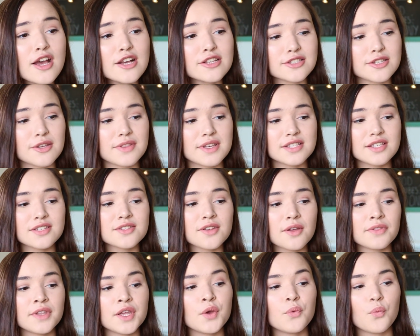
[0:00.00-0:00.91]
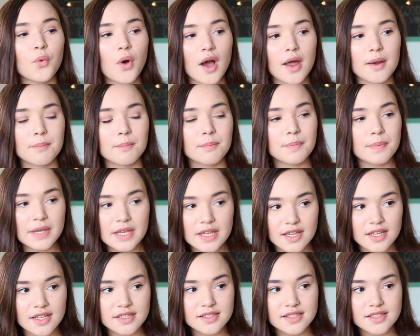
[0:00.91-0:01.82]
So this is only one
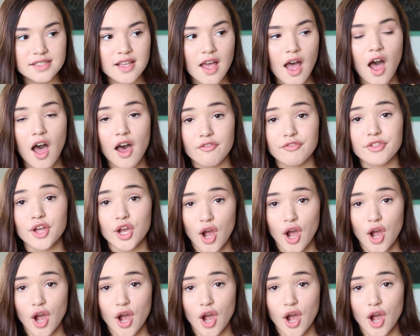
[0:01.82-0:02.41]
piece of the